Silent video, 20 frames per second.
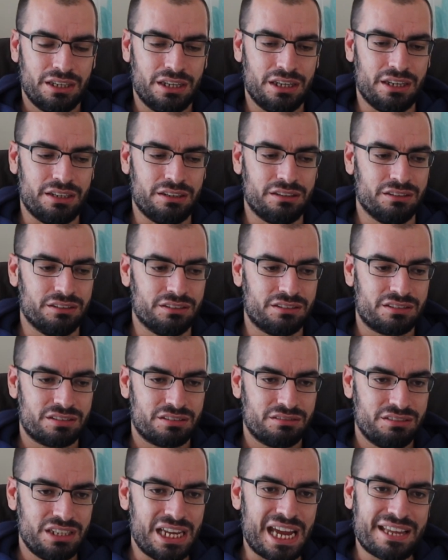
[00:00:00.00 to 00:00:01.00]
And
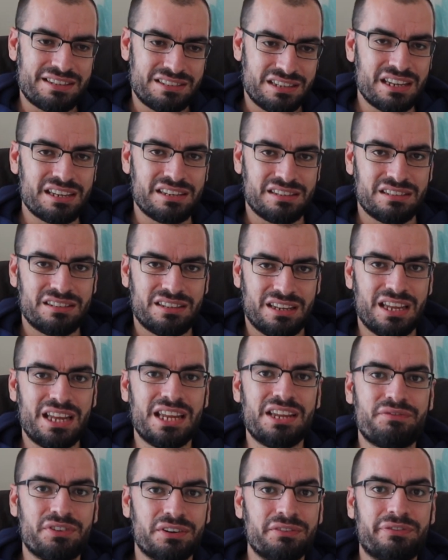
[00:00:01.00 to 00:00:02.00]
yeah,
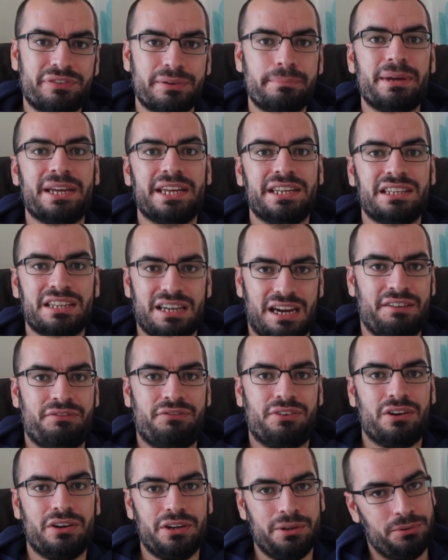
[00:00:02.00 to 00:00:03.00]
even for me, I
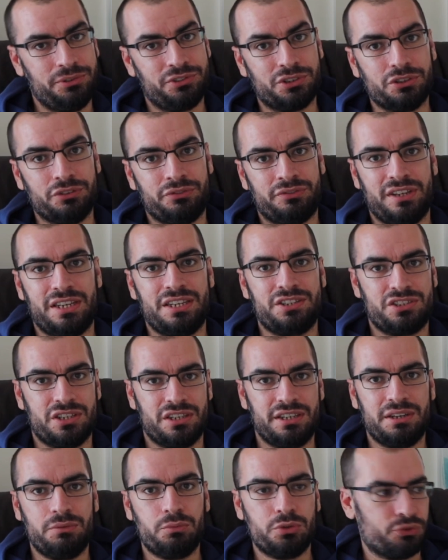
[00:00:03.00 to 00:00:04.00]
thought it was a good feature,
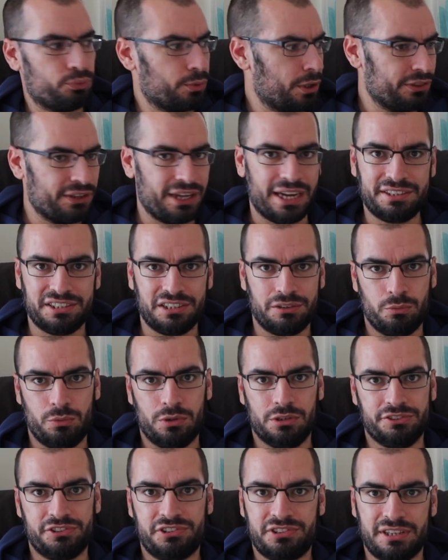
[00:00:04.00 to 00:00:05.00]
and it was one that I didn't
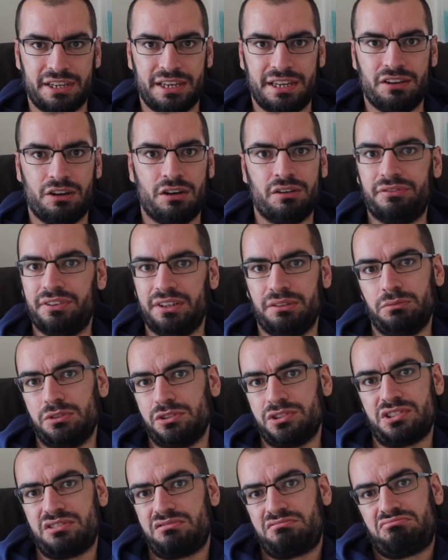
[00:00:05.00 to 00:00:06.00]
want to turn off. It
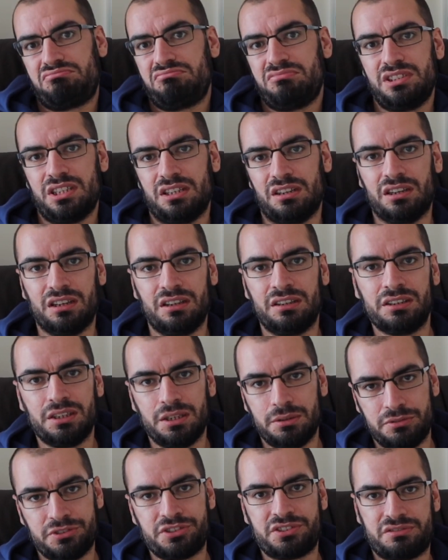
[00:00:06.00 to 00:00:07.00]
was, you know,
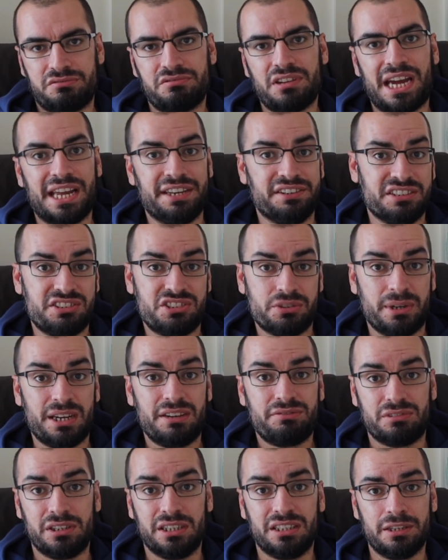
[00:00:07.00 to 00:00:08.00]
it was handy to
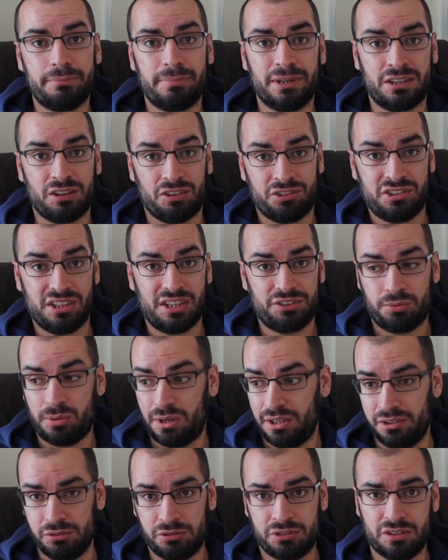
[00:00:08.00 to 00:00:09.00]
have, really, because that's
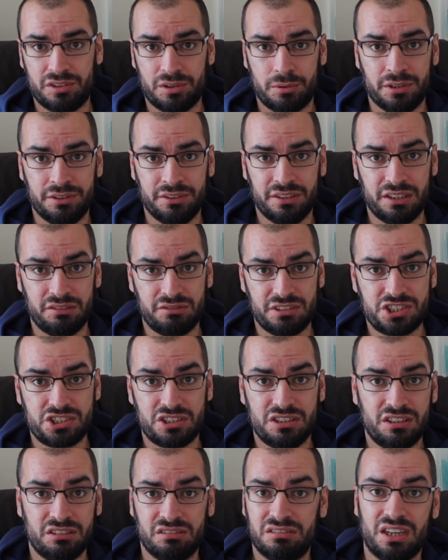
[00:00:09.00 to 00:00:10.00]
what I used to do on the
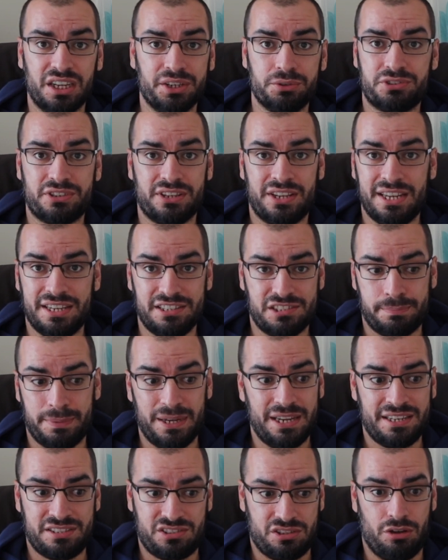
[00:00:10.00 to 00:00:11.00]
original. I used to hit
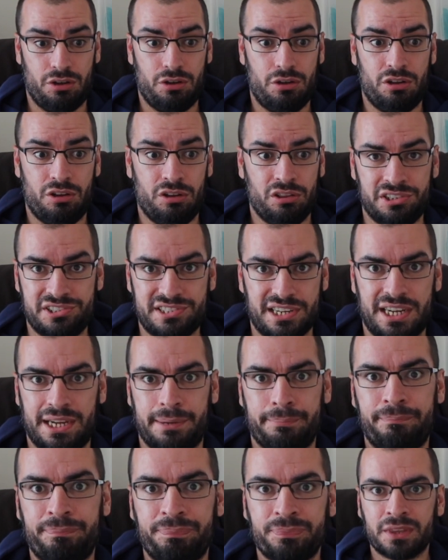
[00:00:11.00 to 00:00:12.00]
space all the
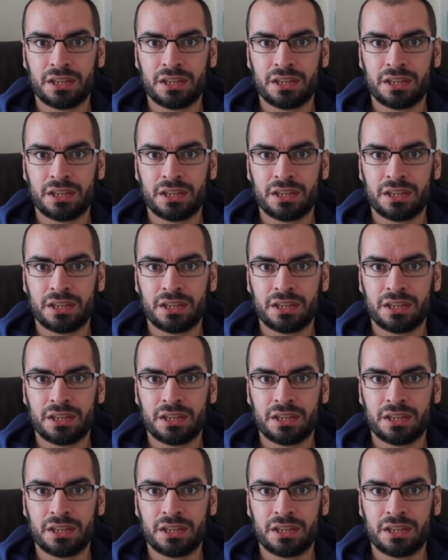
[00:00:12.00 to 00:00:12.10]
time.